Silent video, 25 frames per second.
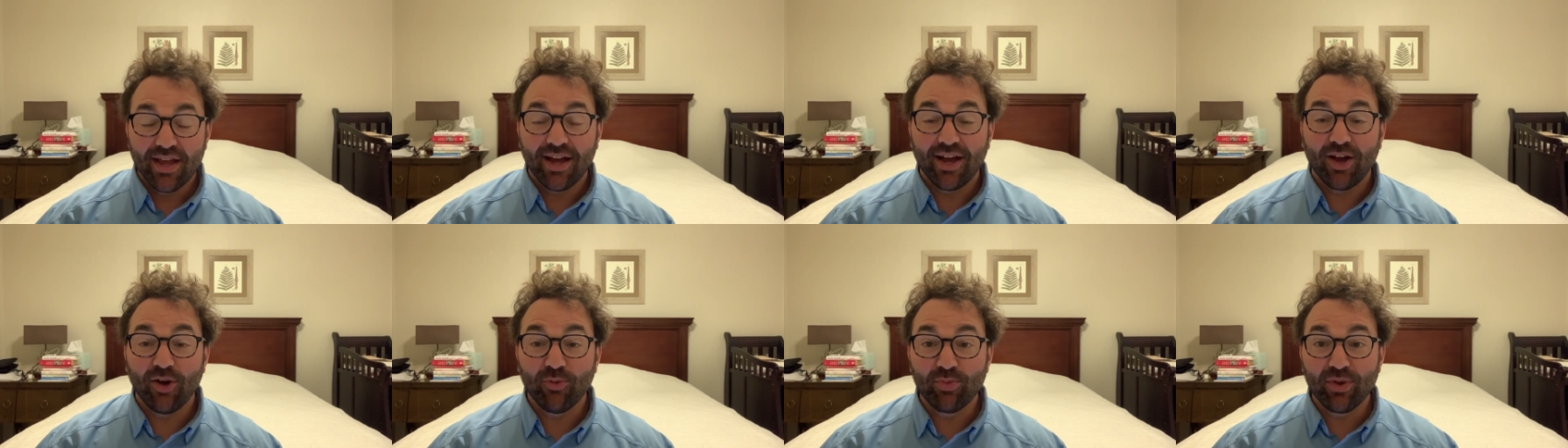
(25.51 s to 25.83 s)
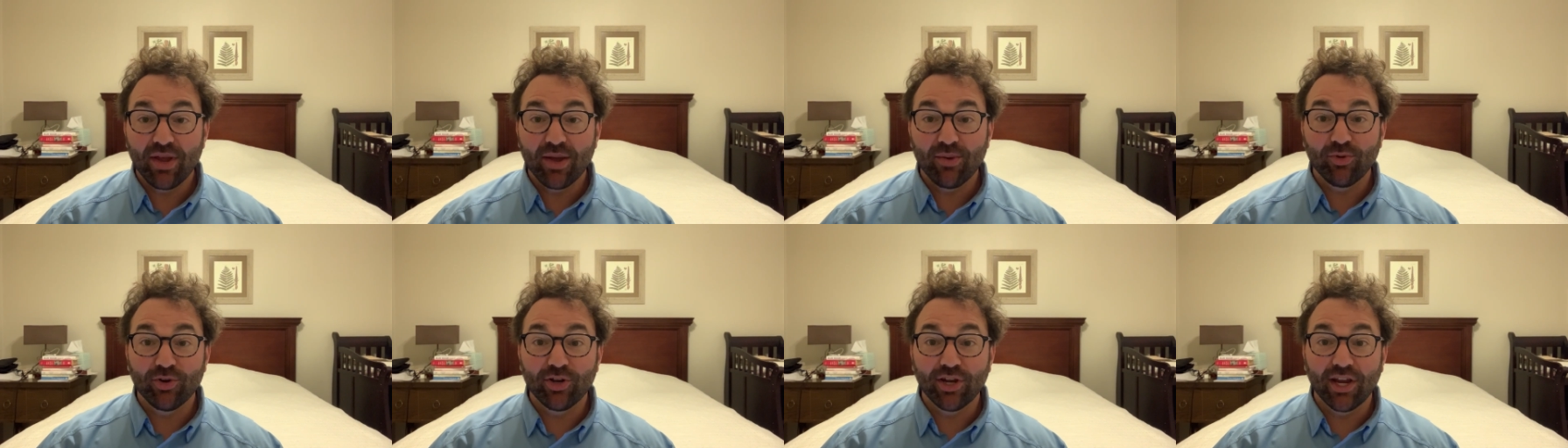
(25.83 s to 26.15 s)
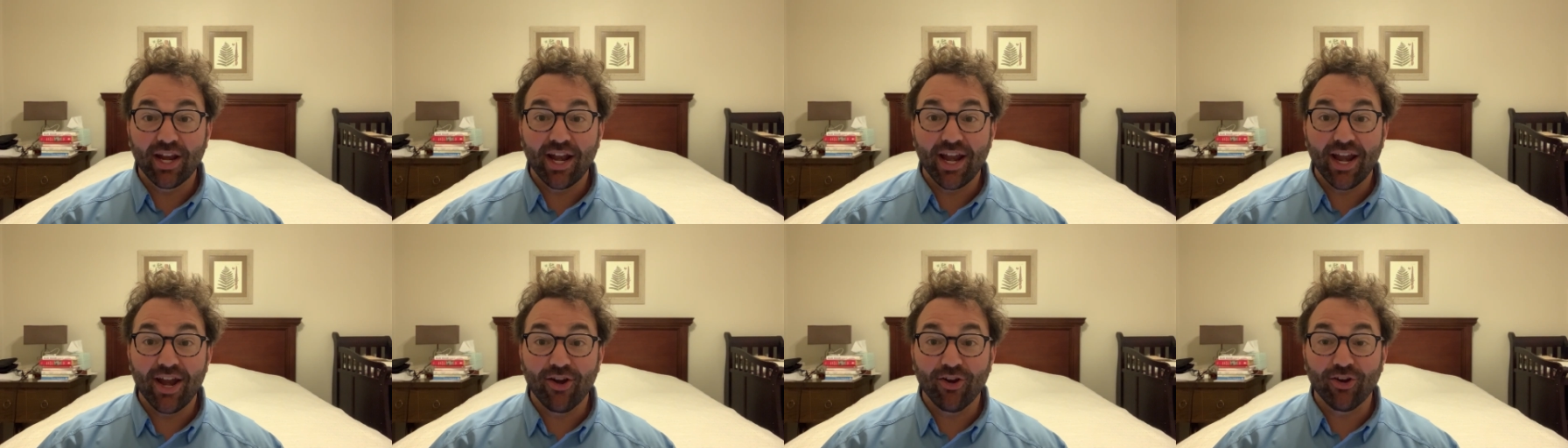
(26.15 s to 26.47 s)
I'll be able to
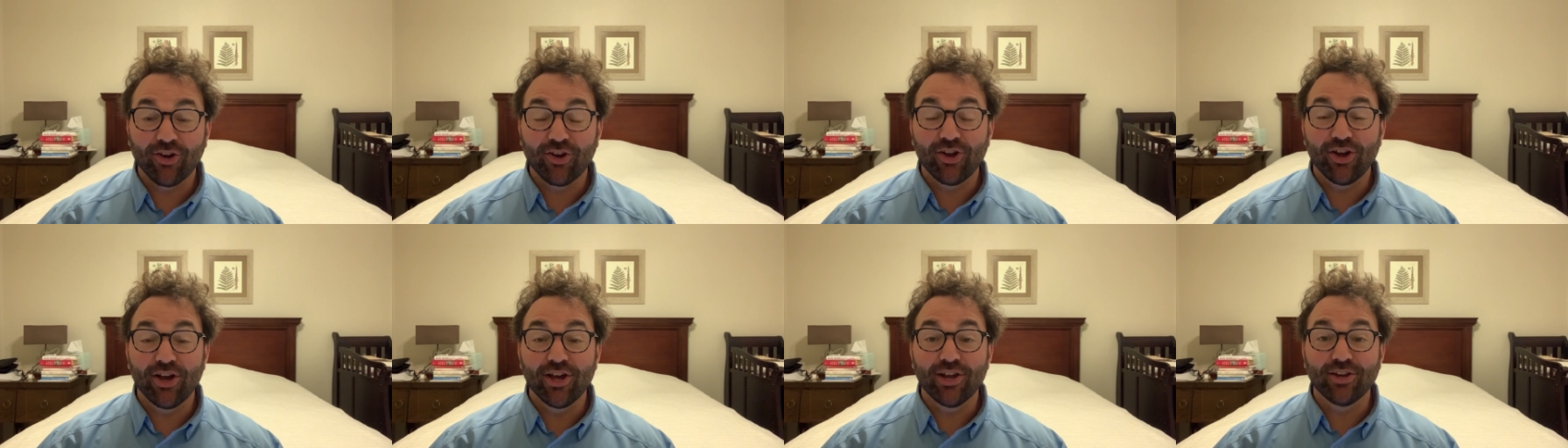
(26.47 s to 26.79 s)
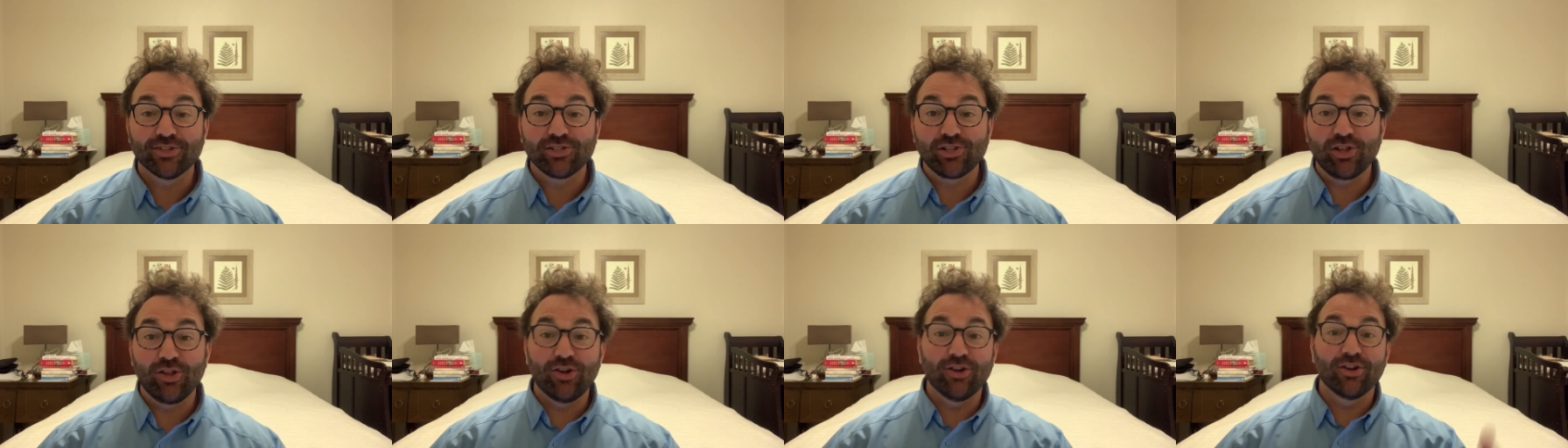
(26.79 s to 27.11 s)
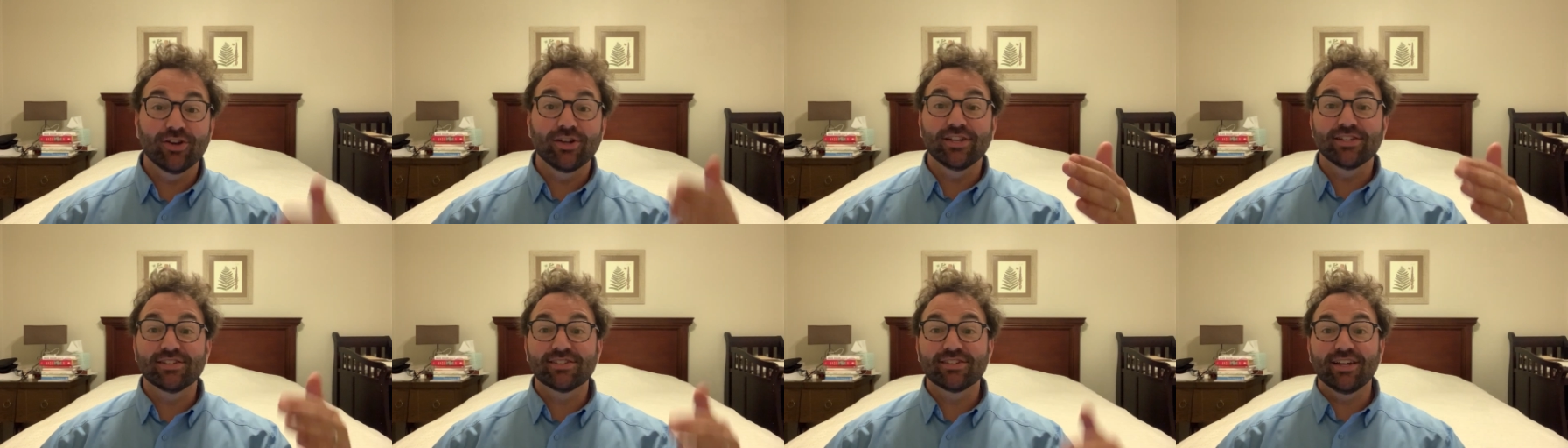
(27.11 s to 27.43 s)
get a haircut as
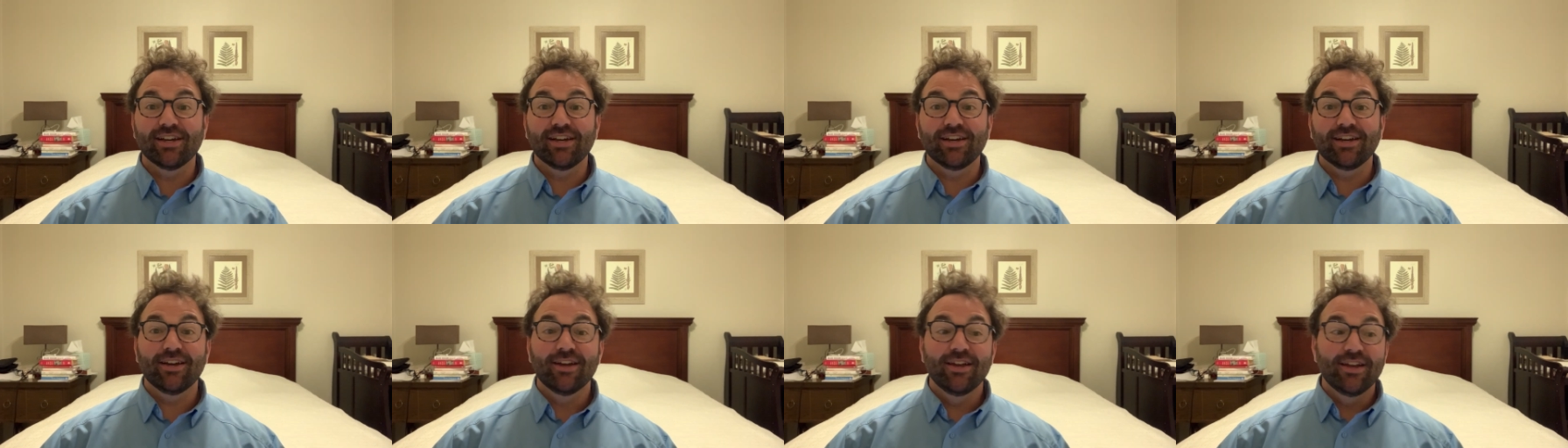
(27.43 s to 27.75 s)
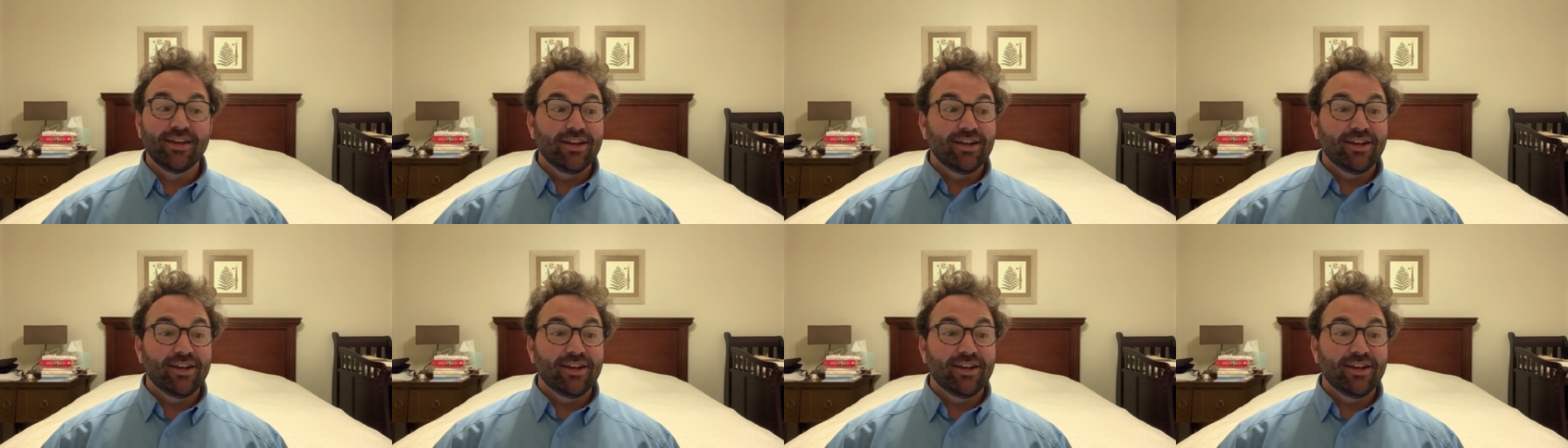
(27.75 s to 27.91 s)
long as uh,